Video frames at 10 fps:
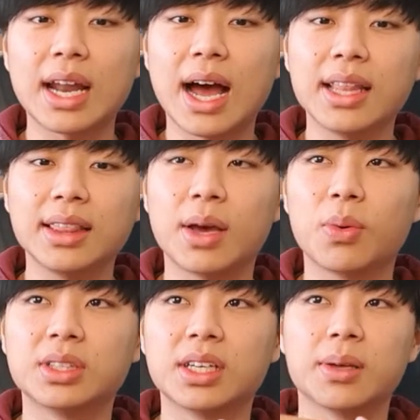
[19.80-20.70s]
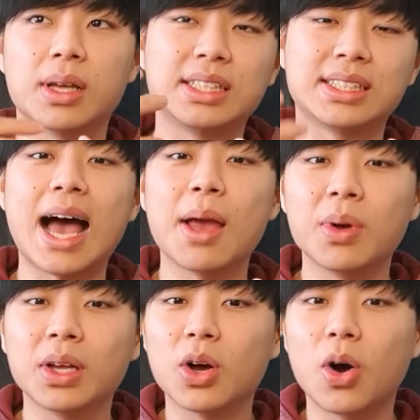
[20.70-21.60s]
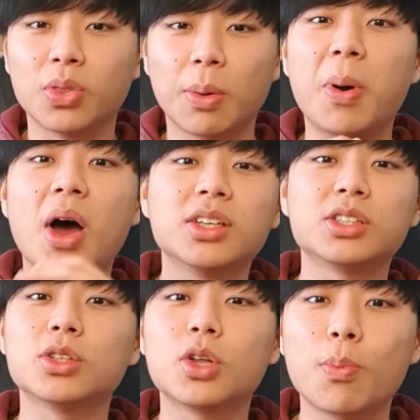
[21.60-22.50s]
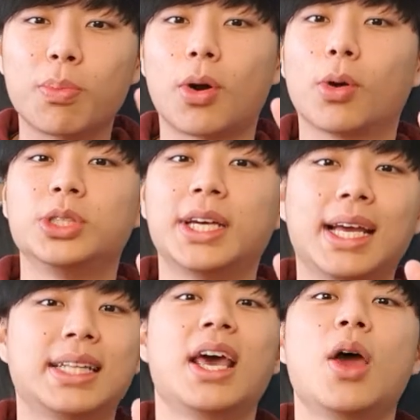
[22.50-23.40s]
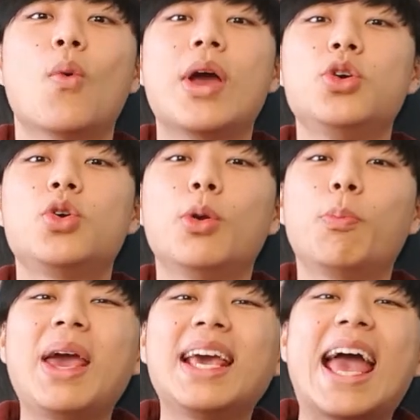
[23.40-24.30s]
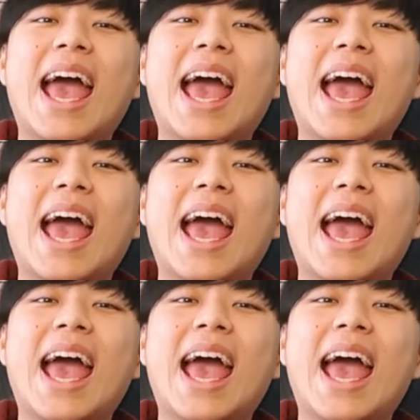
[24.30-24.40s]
9, there was an assignment called the personal project where you could pick